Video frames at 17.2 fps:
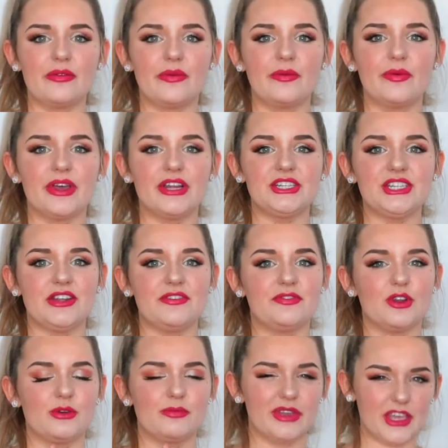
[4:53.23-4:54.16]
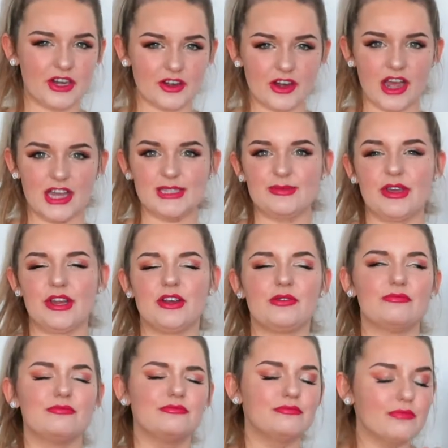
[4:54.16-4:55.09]
which if you're a beginner
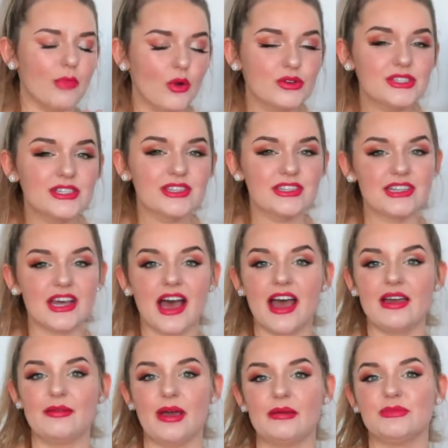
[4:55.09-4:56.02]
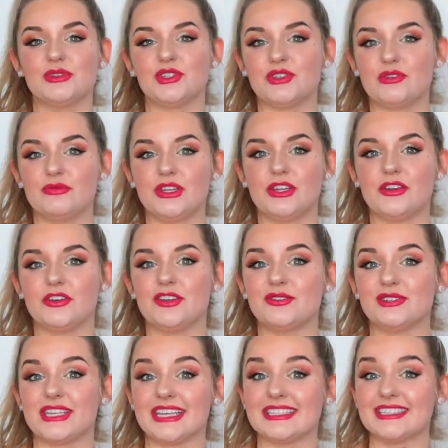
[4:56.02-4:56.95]
cosplayer, most of the time I'm assuming you're
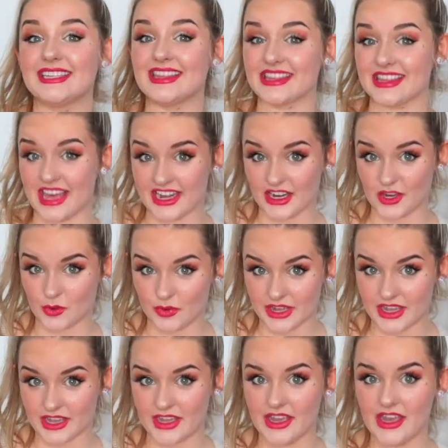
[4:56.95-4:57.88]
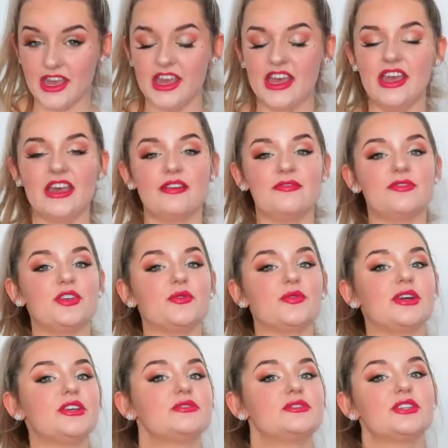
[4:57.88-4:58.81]
using a synthetic wig. If you
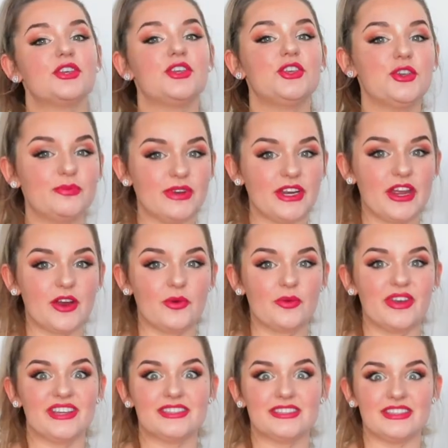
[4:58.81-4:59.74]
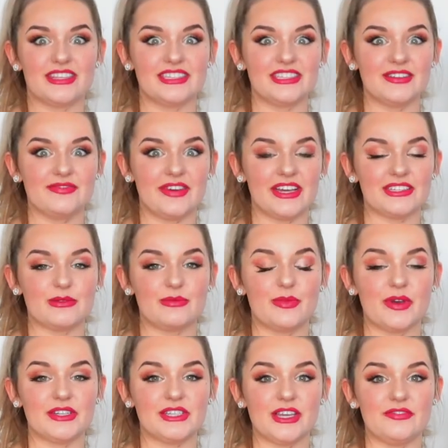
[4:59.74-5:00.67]
are using human hair wigs, this advice I'm
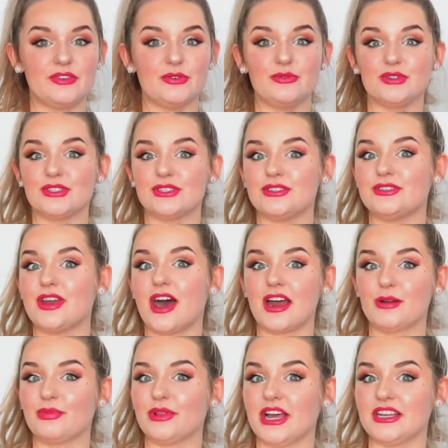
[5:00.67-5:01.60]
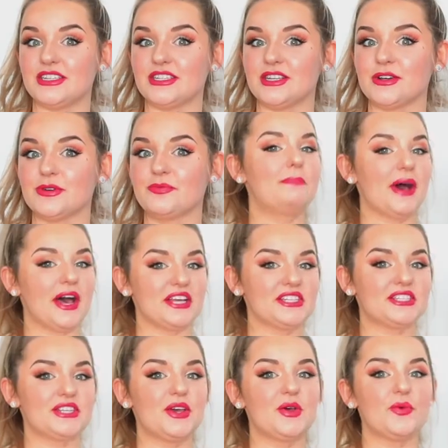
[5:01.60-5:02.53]
about to give you does not apply to you.
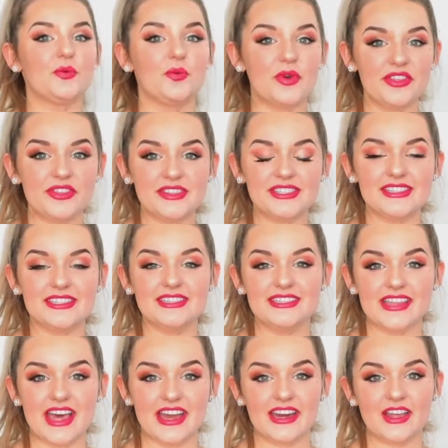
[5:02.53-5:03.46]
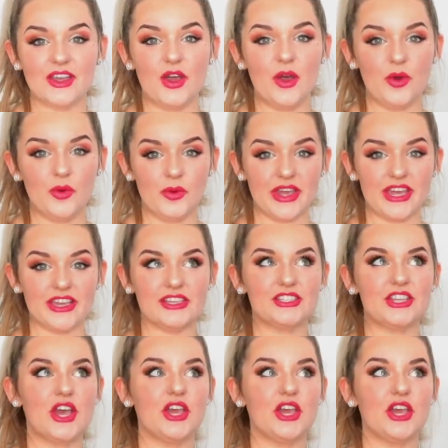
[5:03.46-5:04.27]
But with synthetic wigs,